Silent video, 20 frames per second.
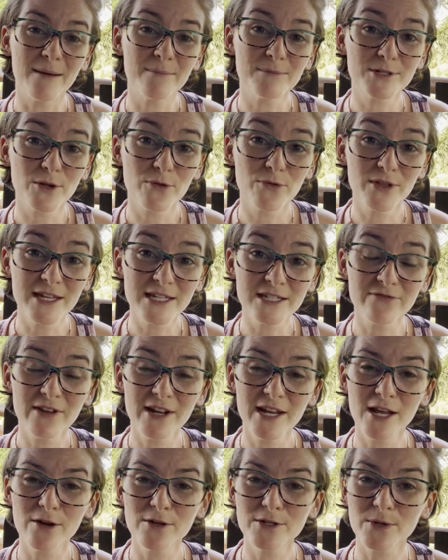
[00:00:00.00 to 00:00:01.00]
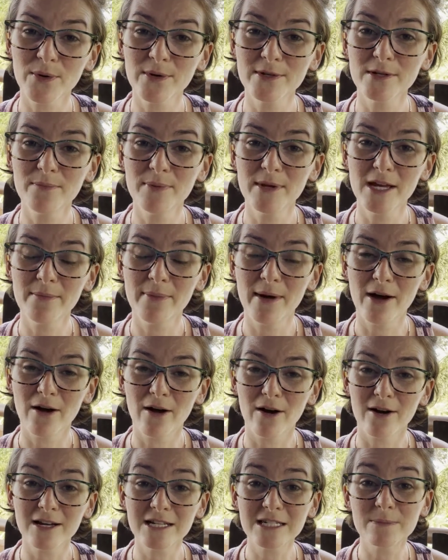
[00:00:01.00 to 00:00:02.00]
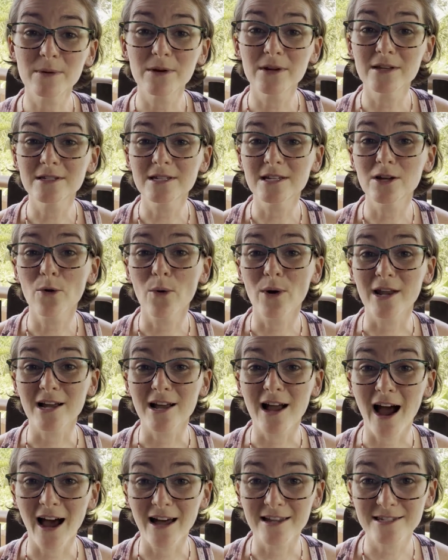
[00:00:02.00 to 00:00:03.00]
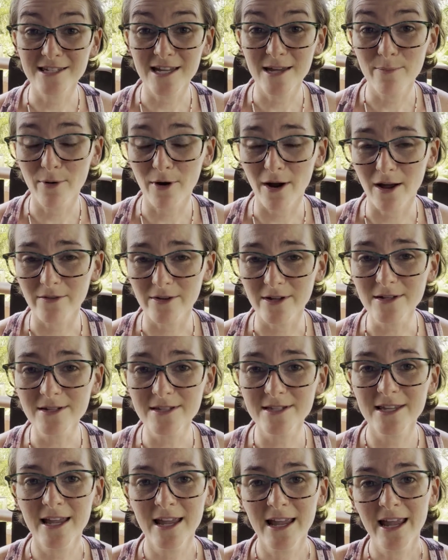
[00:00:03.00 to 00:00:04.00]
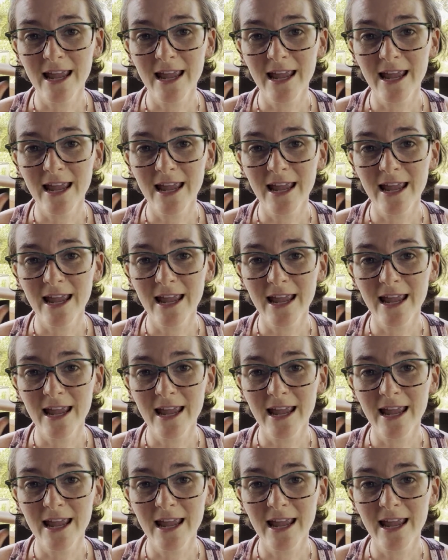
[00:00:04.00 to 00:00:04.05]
So this video is going to be about our experience in Guanacaste province,